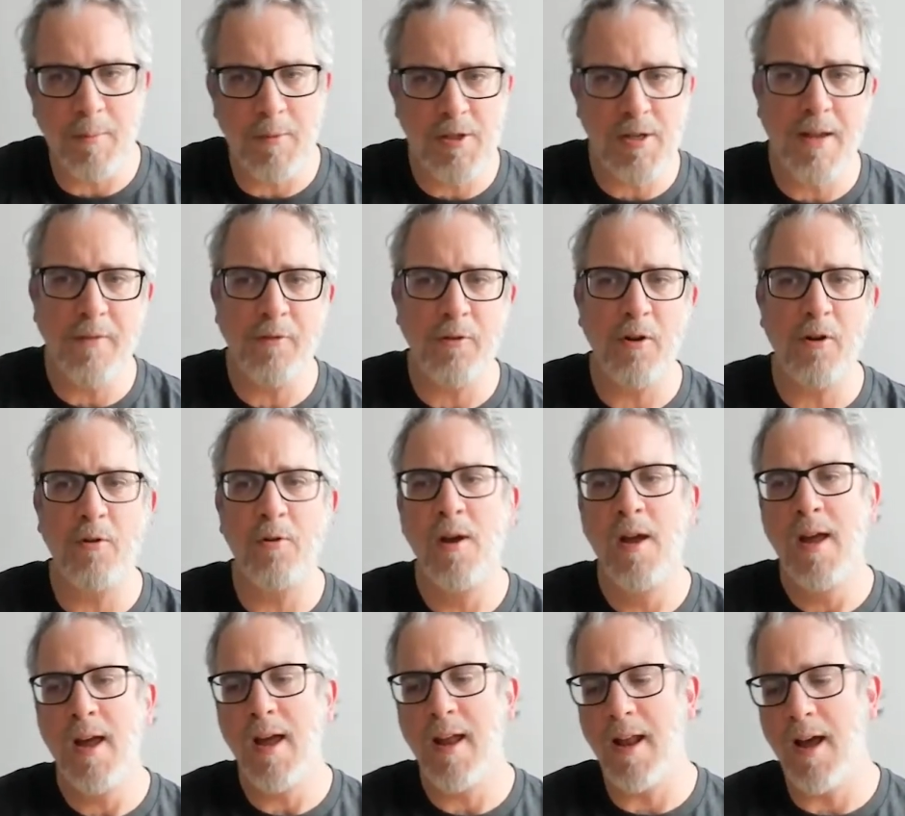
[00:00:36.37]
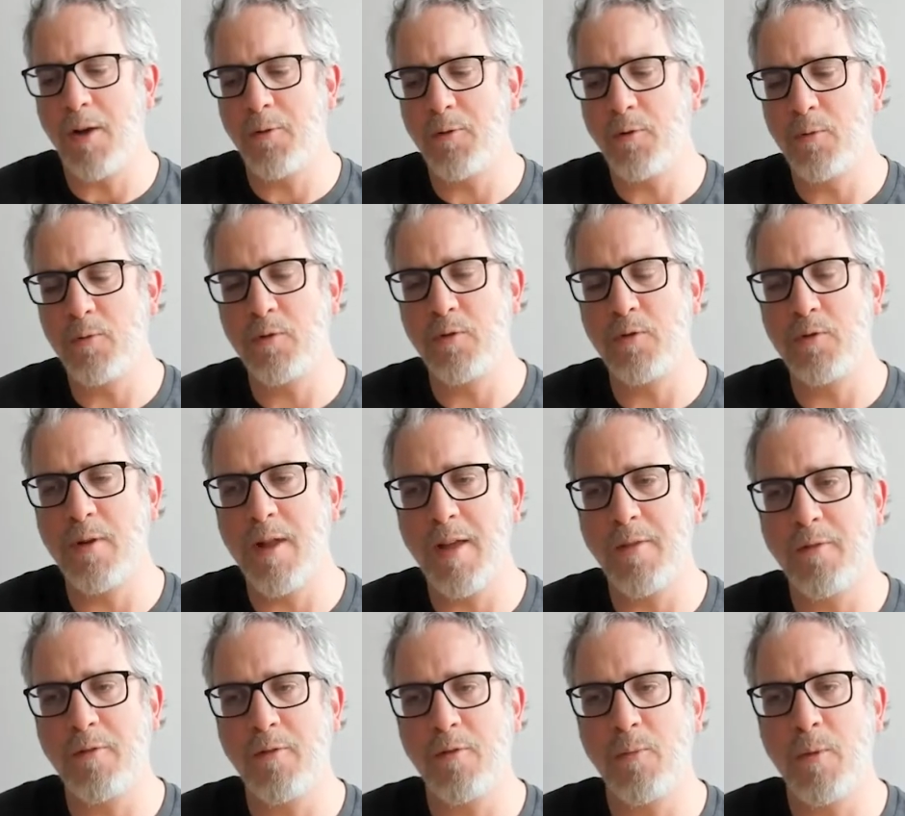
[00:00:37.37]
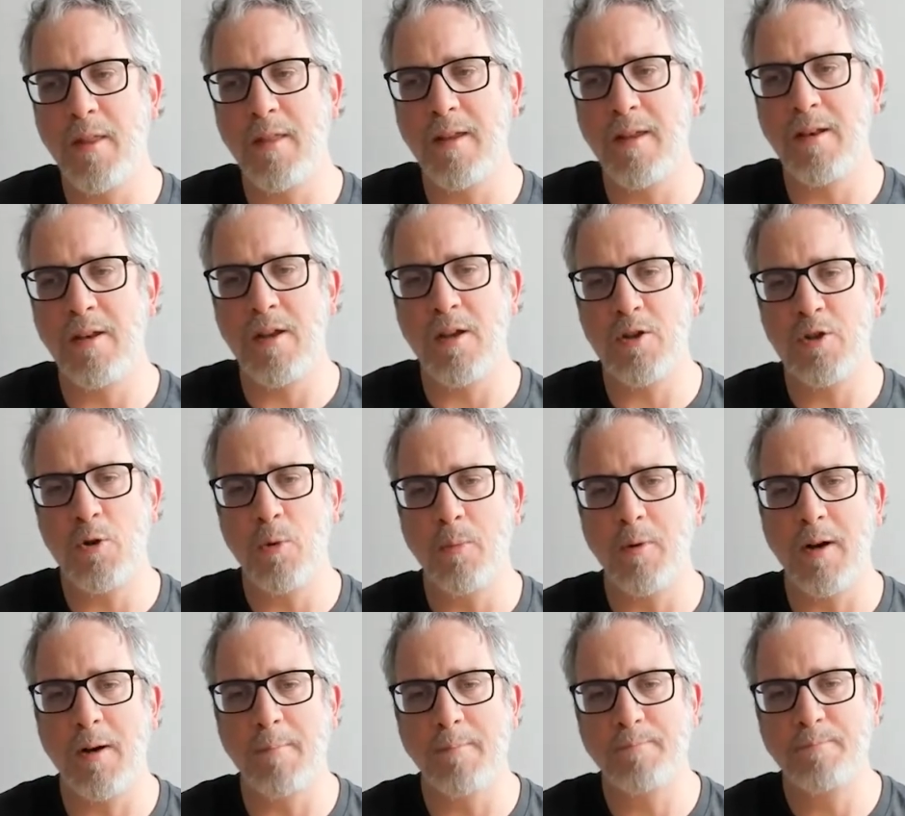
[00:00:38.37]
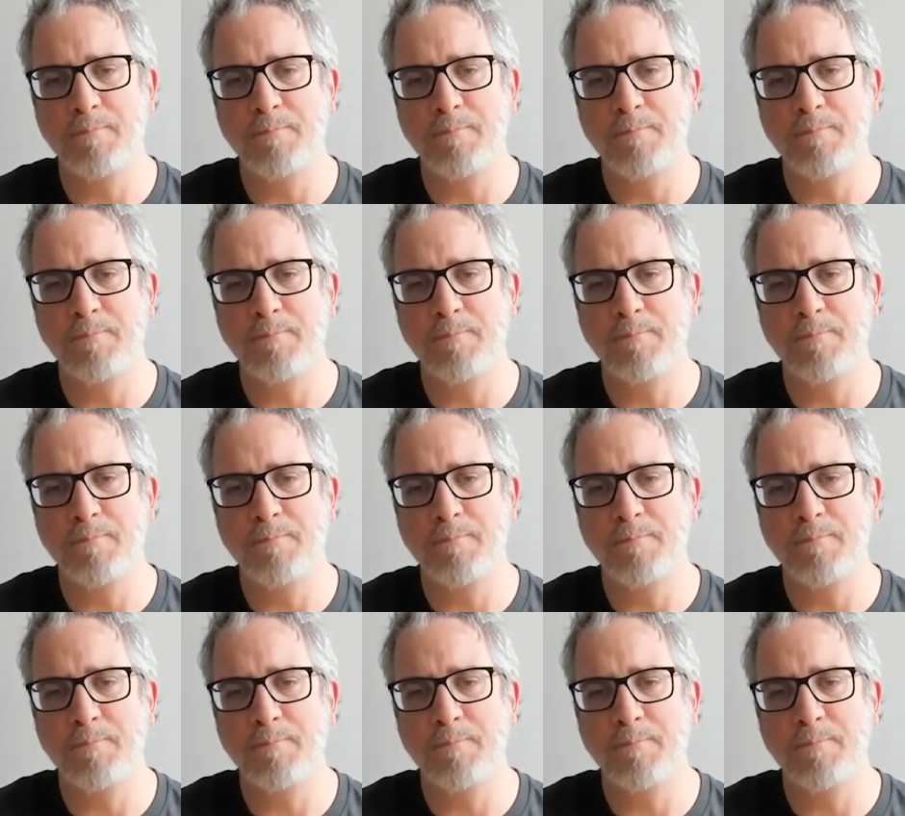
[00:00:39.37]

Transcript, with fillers: Magento and how to do that within Shopware.